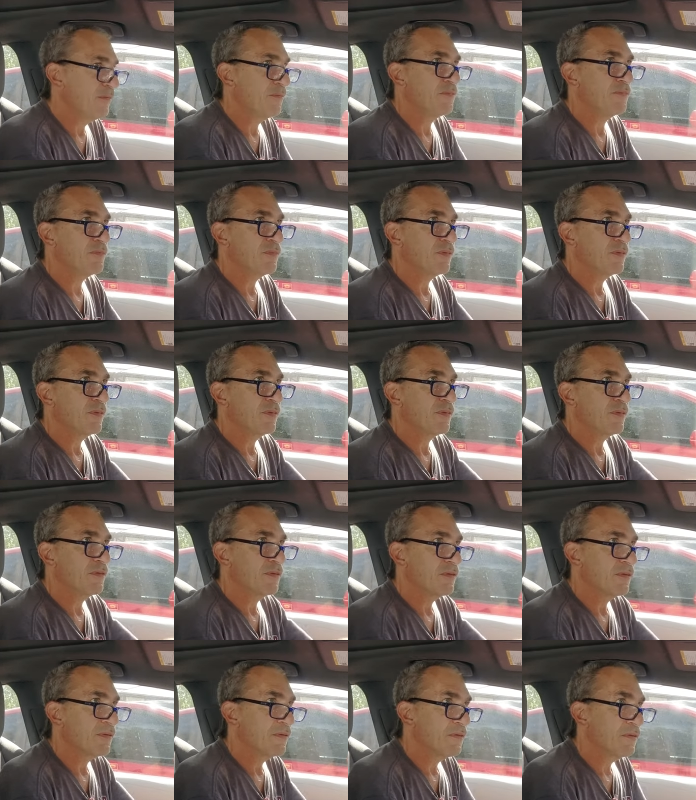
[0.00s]

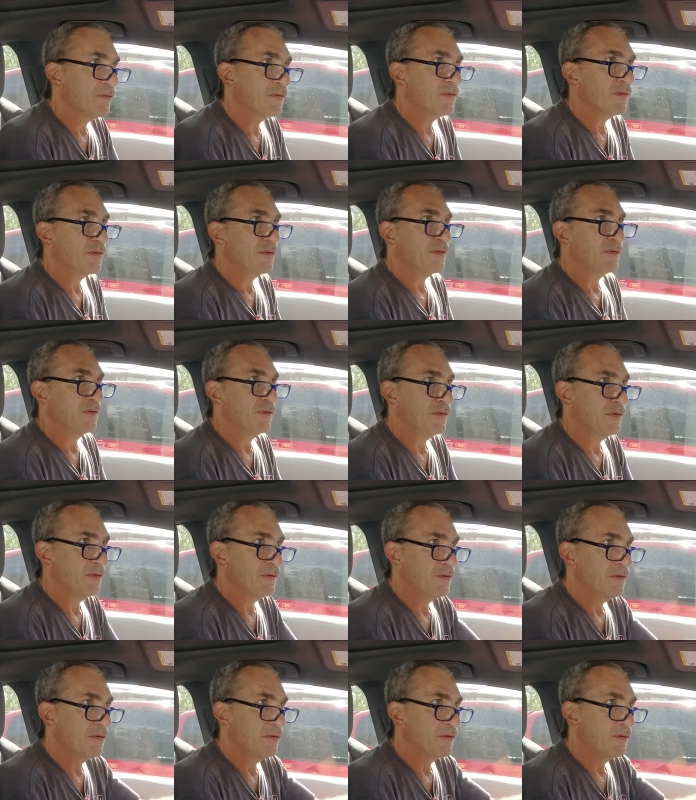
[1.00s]

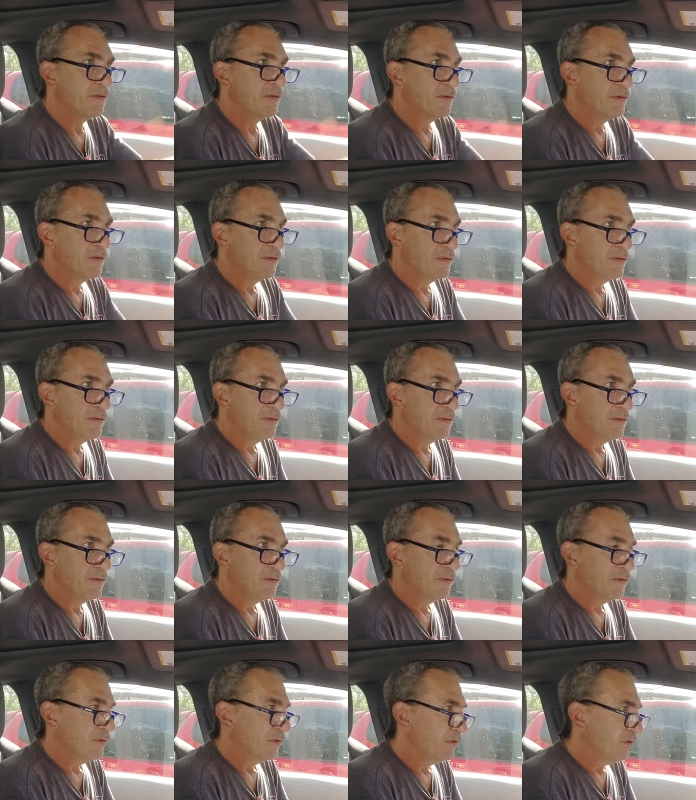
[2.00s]

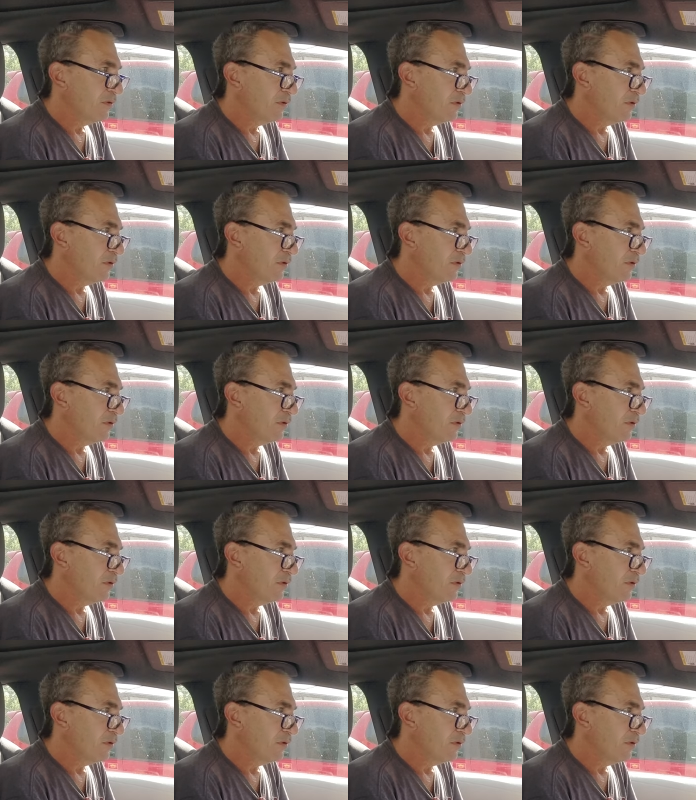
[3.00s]
Nobody speaks.